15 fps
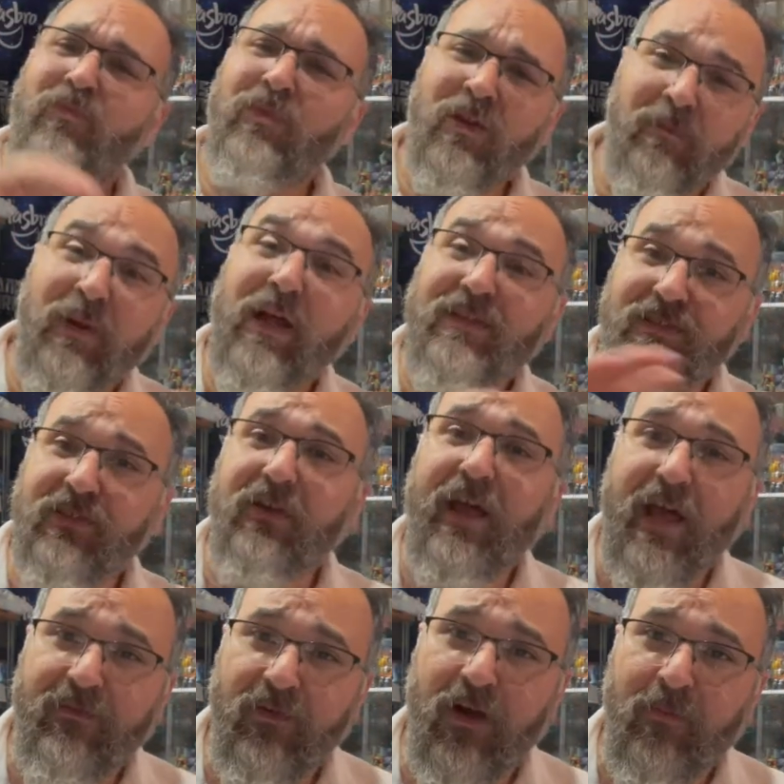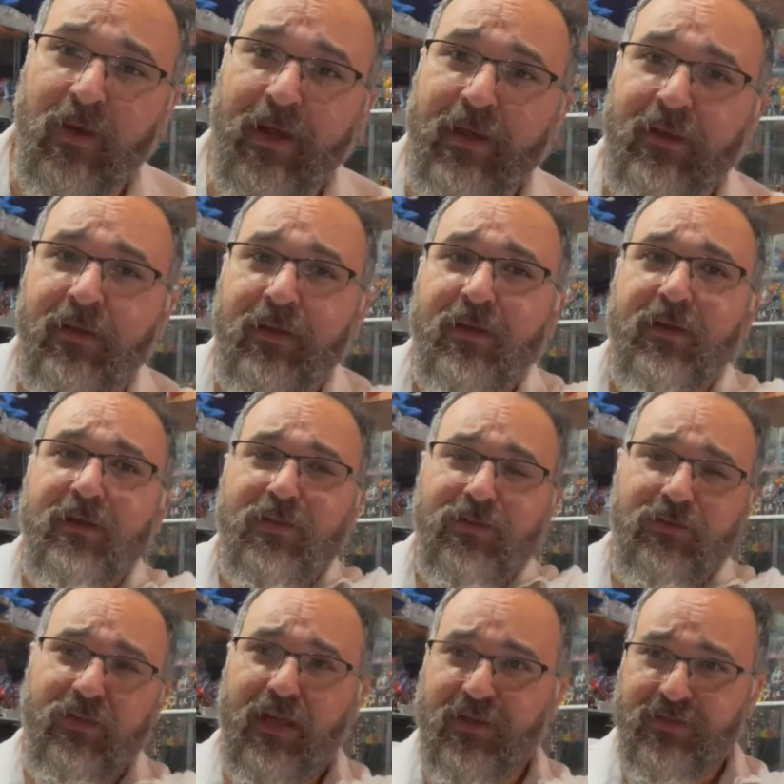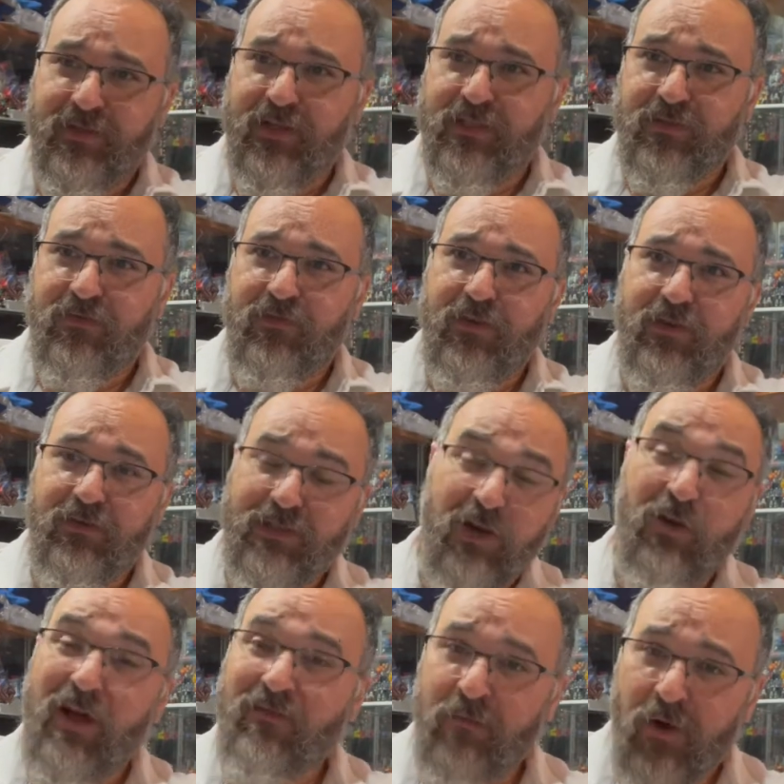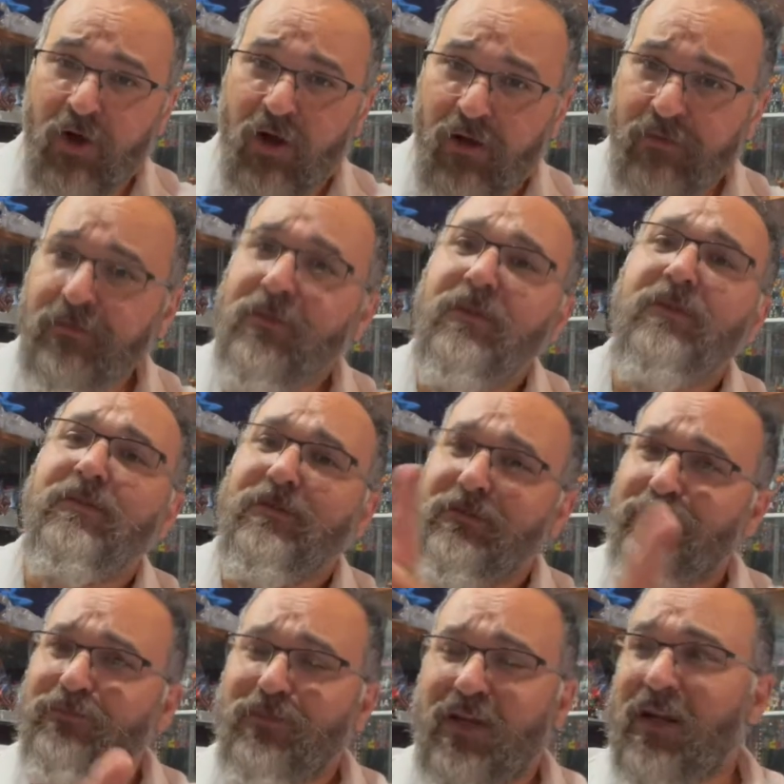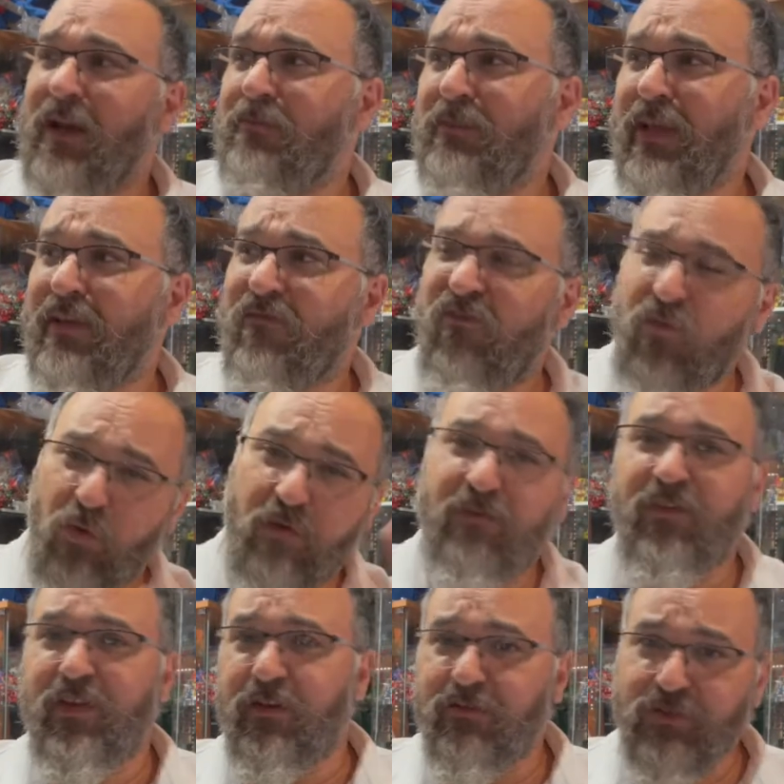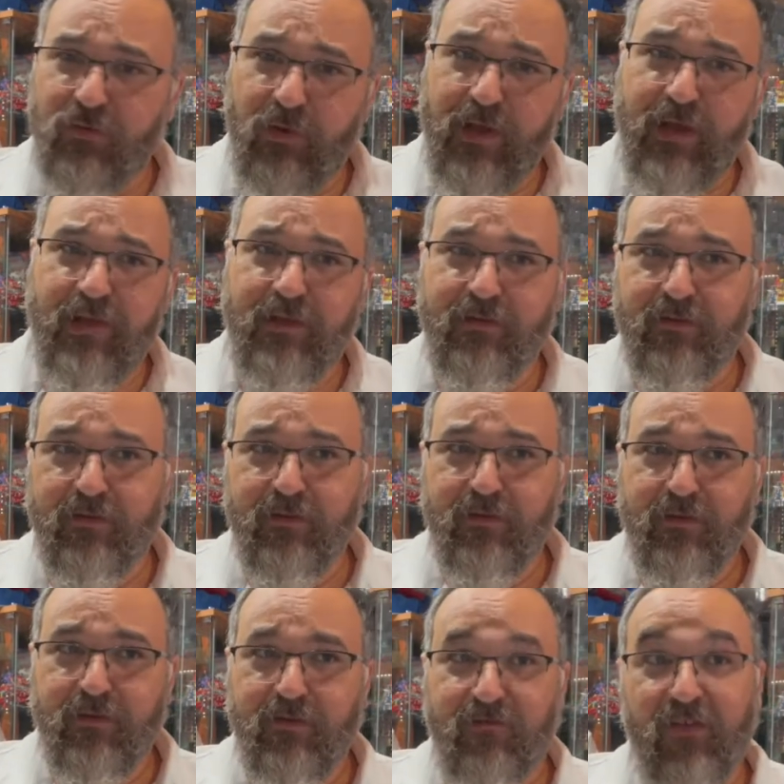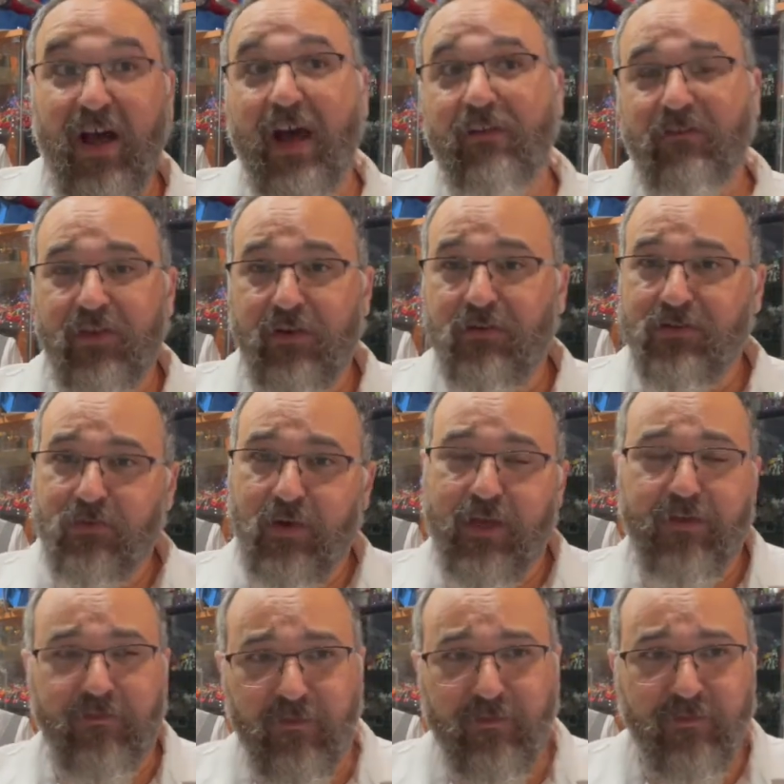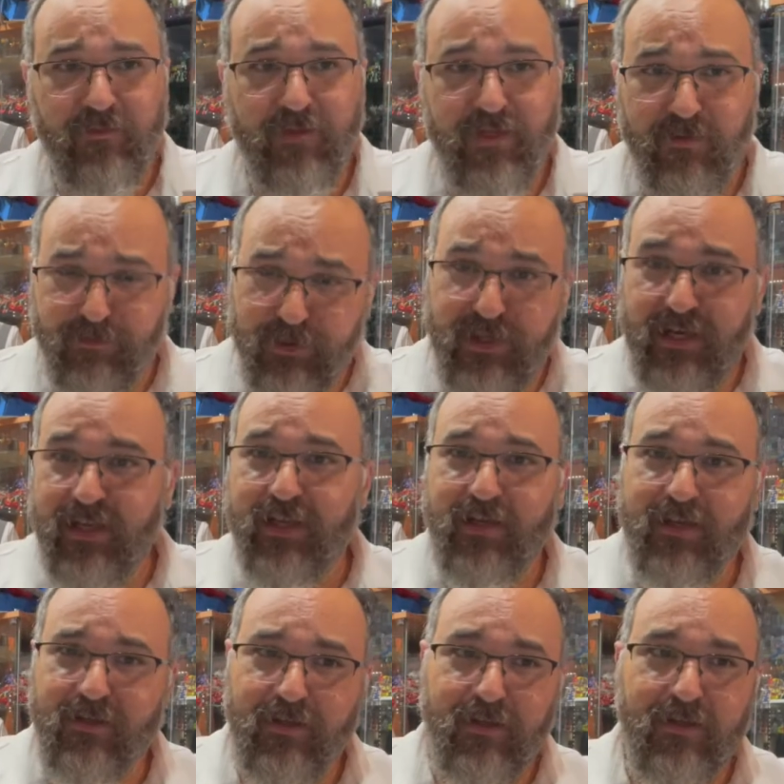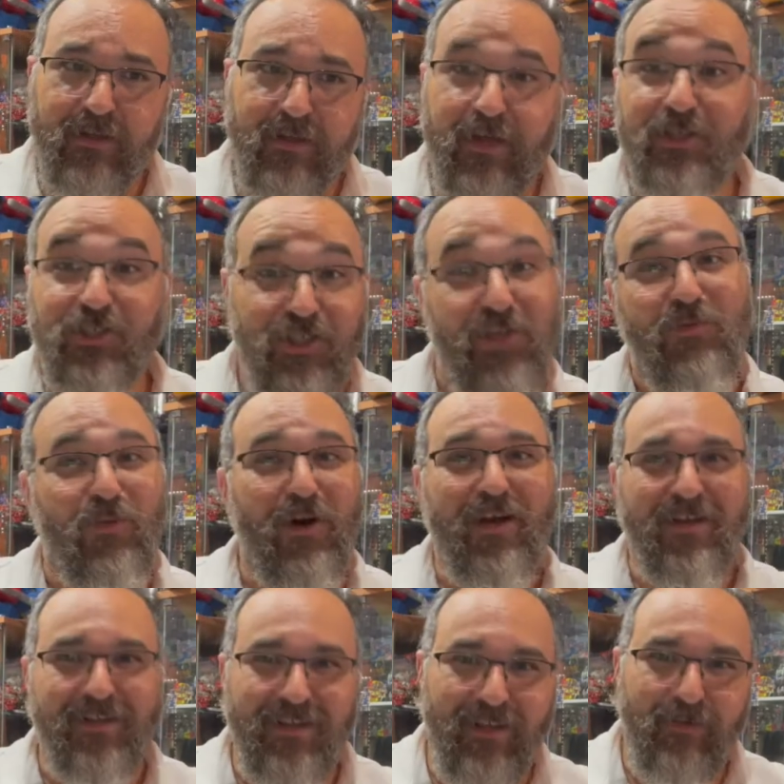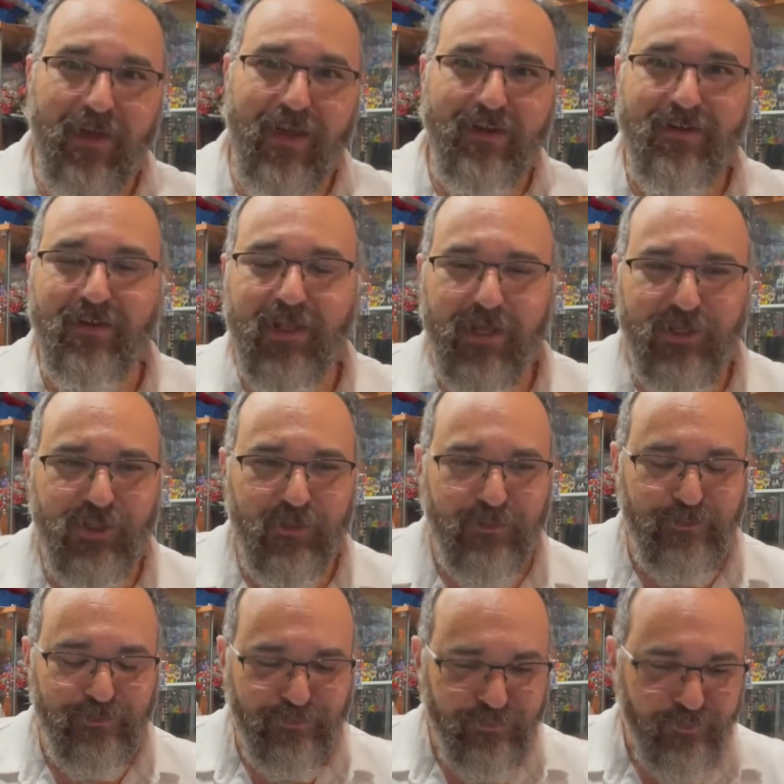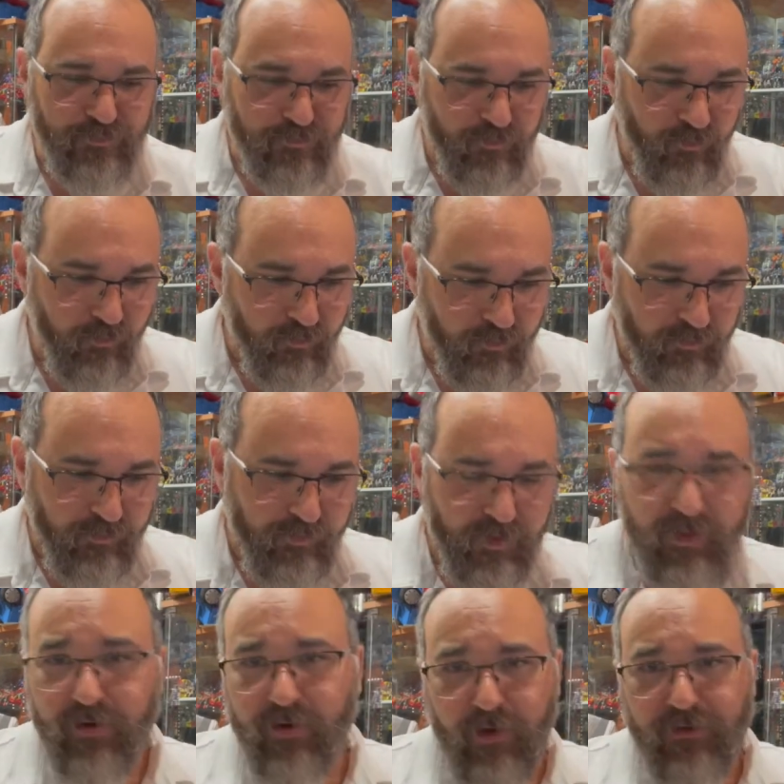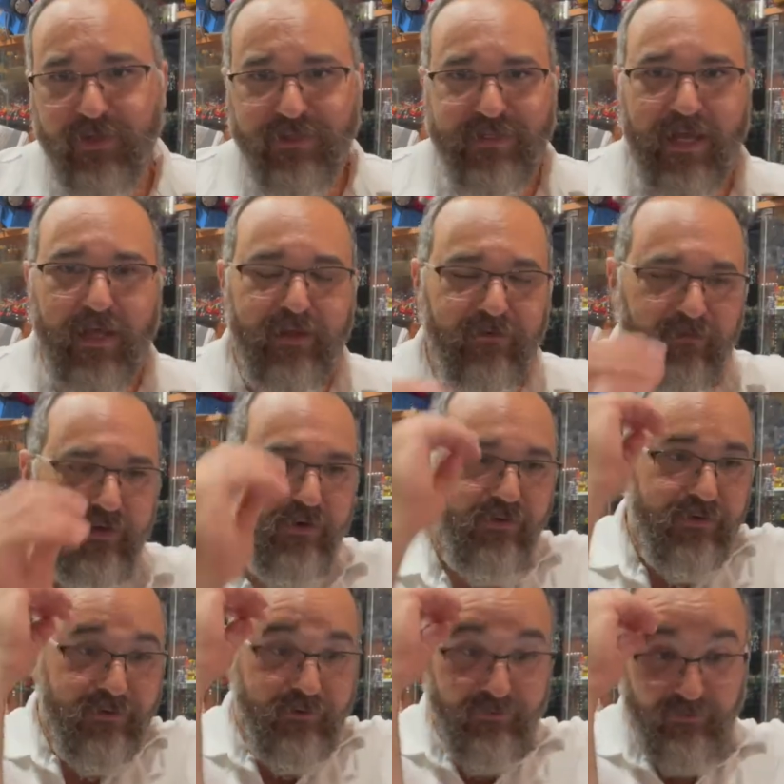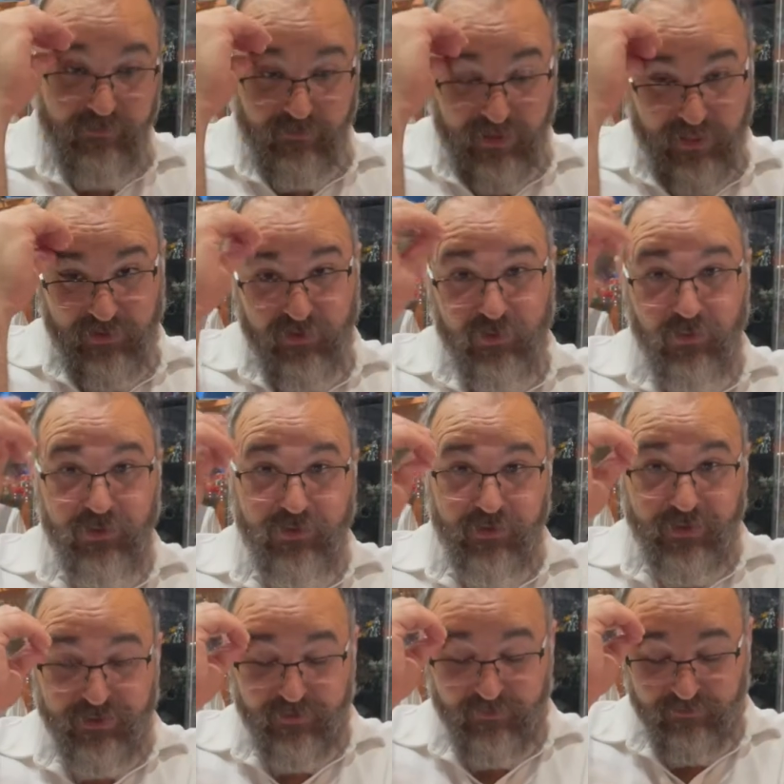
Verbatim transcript: But I still have all my 2000X figures. I don't have them all, and I'm like four figures away, five figures away from completing a, a G1 He-Man collection. You know, all the Italian figures, and the Sorceress.